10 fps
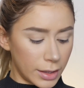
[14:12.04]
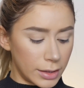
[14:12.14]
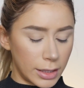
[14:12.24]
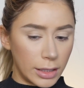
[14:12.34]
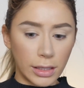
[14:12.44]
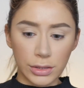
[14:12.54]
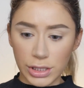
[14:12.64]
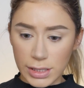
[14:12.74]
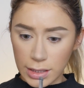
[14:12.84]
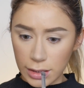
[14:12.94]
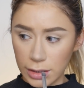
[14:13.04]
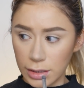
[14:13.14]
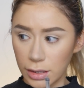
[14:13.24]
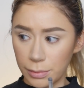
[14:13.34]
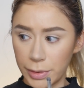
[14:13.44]
And then just a
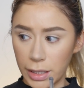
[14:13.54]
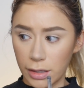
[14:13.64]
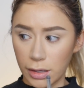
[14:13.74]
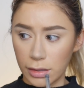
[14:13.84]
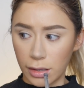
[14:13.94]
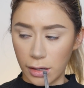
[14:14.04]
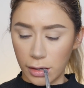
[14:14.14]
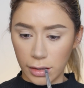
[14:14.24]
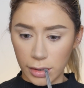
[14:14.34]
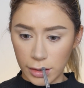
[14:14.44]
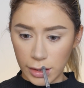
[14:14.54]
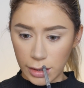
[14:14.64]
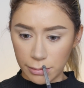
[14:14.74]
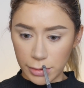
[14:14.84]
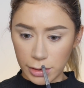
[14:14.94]
little bit along
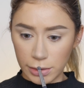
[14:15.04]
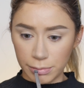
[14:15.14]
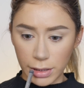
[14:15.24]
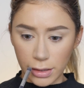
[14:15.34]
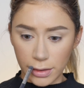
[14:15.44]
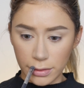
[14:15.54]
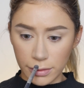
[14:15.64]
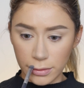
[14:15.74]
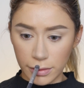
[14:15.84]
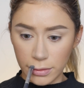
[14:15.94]
the upper lip line.